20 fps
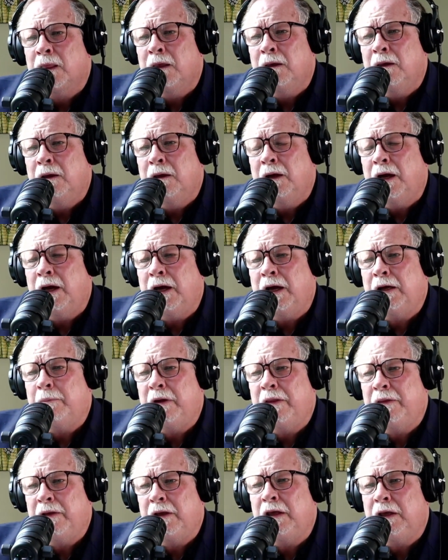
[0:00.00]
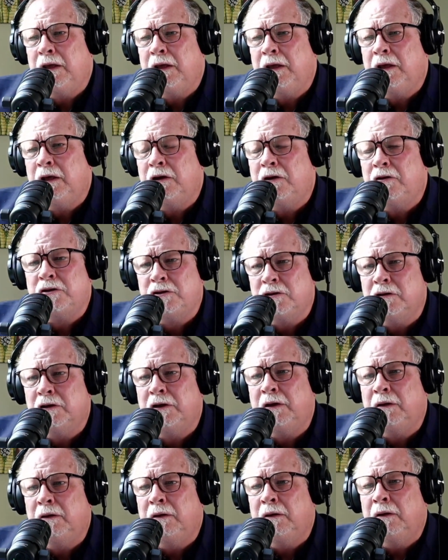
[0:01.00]
I think he
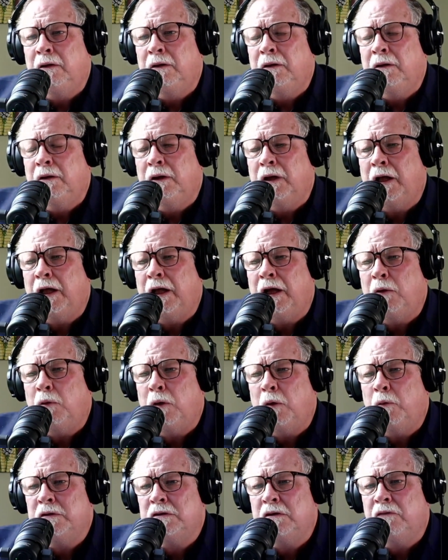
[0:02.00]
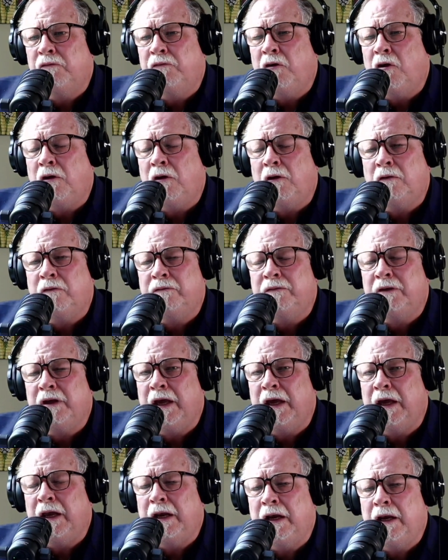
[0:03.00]
understood what was involved,
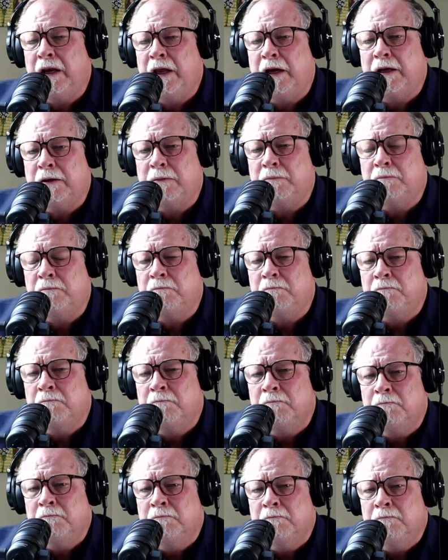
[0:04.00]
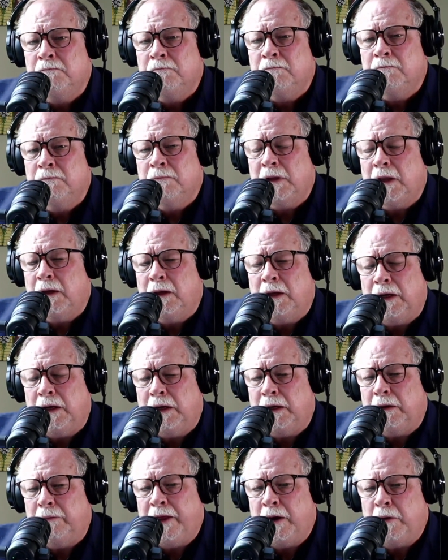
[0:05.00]
and
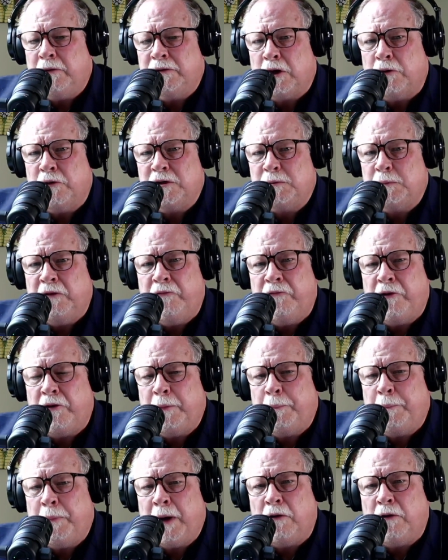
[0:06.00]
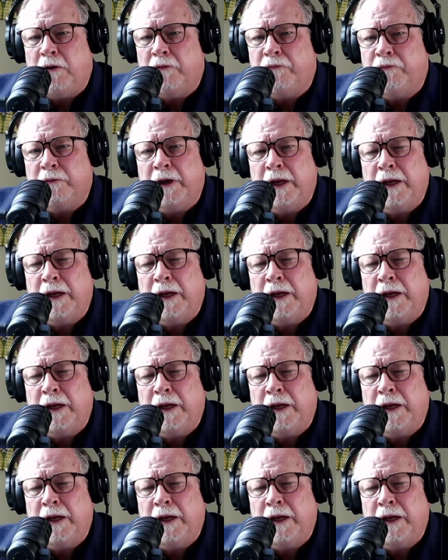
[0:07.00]
that's always been very powerful.